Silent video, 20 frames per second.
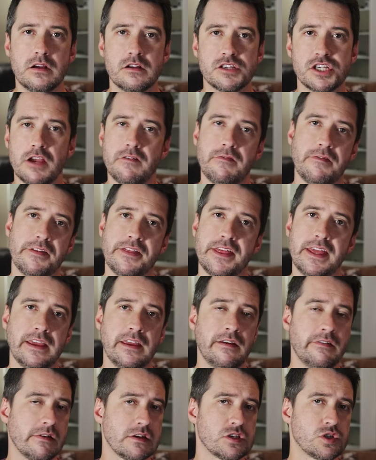So if you're
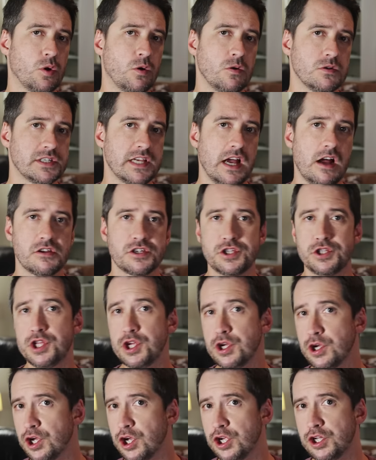thinking this all sounds
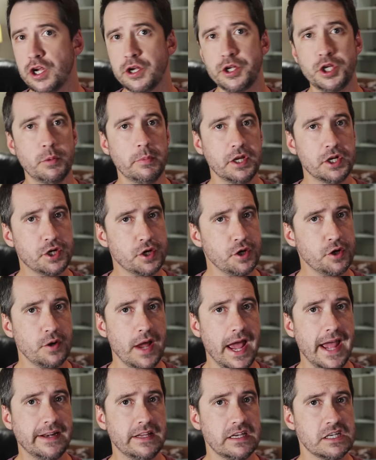too good to be true
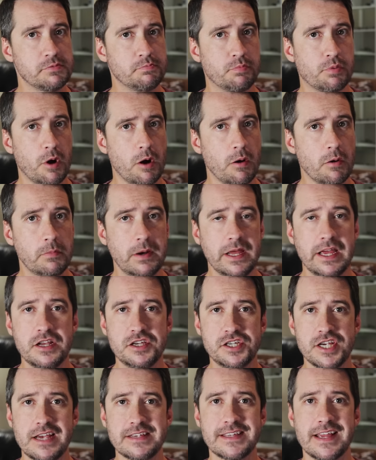and is probably
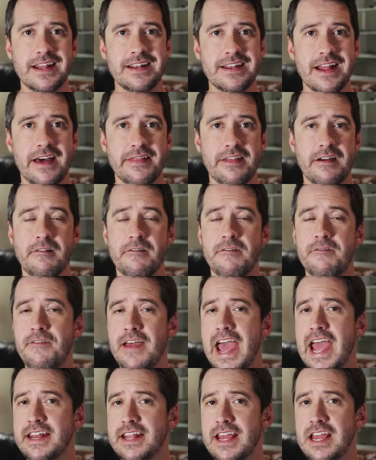just another
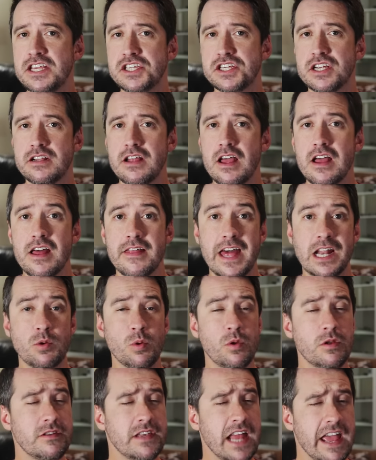fad engine that
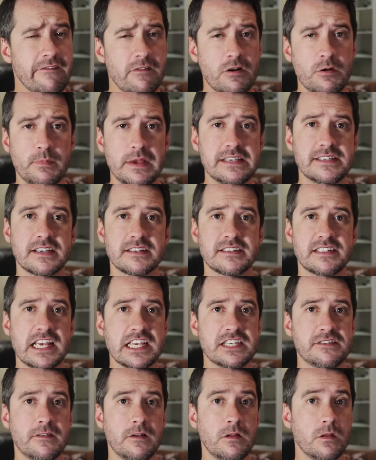will never be
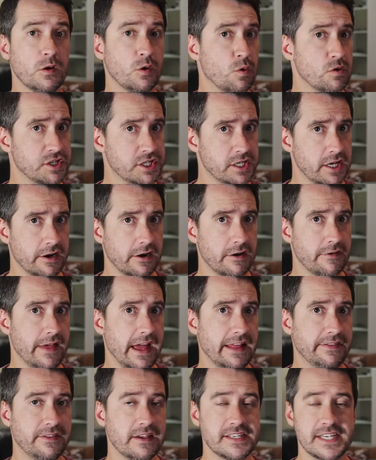successful, consider
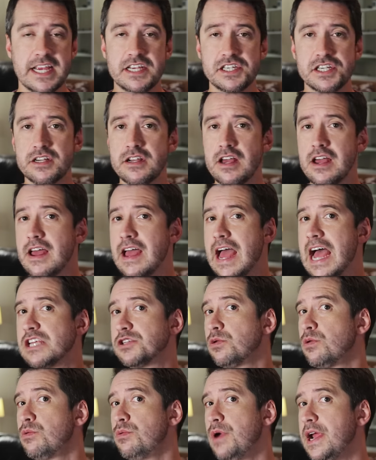that this engine has
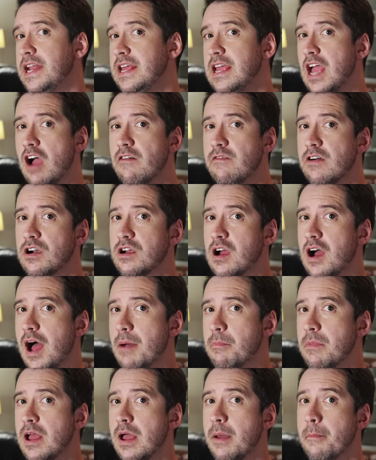already
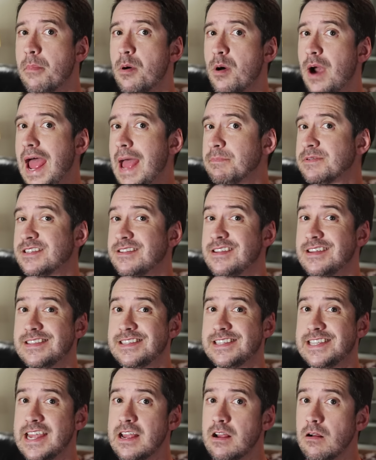overcome perhaps the
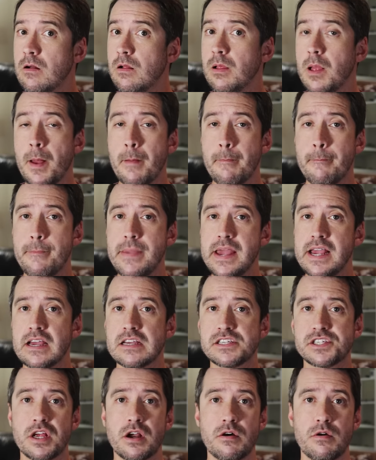single
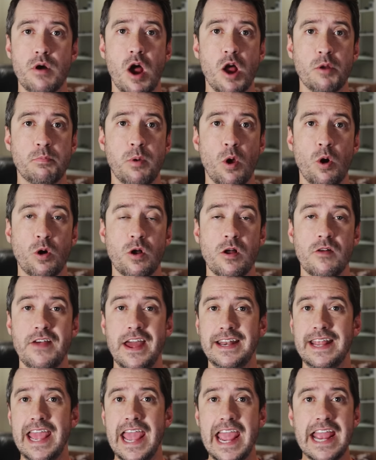biggest roadblock
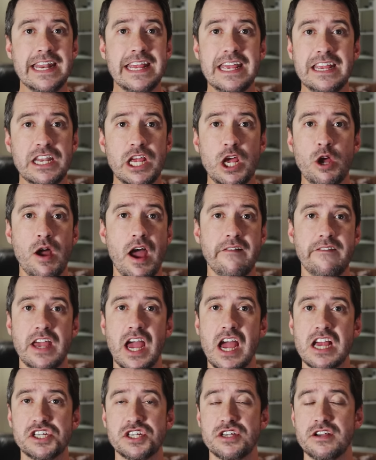that any new
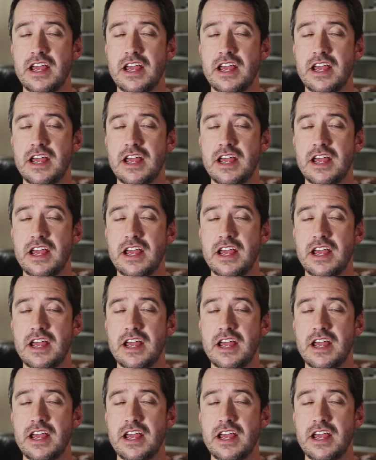aviation